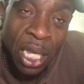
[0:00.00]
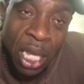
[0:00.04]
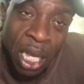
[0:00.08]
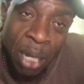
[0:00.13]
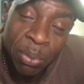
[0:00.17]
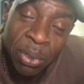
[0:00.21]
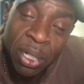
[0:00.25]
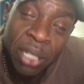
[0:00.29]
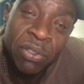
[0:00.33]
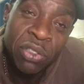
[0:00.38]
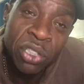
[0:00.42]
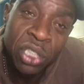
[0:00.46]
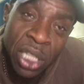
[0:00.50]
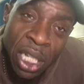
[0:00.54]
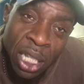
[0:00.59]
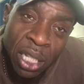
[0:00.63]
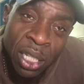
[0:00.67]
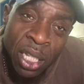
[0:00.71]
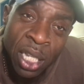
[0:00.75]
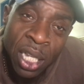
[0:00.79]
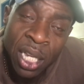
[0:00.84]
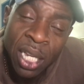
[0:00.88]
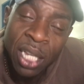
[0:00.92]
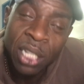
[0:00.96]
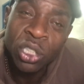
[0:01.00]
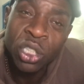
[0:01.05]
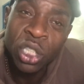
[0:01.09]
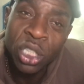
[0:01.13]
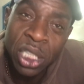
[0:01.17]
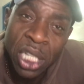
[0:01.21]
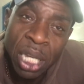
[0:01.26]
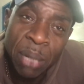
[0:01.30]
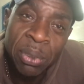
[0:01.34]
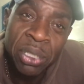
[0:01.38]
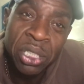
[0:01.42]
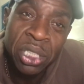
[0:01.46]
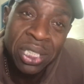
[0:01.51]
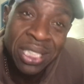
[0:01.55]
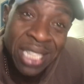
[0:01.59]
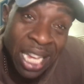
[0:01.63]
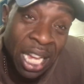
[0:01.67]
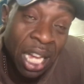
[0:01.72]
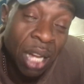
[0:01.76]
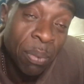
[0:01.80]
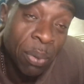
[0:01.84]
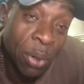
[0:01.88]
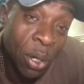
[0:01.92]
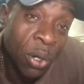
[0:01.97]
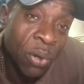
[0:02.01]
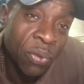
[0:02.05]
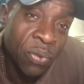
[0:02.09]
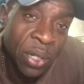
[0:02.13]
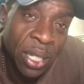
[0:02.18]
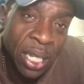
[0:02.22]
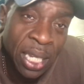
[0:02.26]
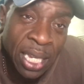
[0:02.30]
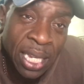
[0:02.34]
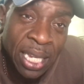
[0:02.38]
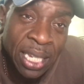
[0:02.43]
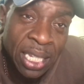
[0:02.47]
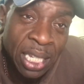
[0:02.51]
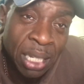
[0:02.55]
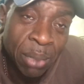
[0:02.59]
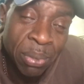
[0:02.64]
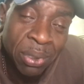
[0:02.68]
I believe Shell has just come and set up over here, yeah.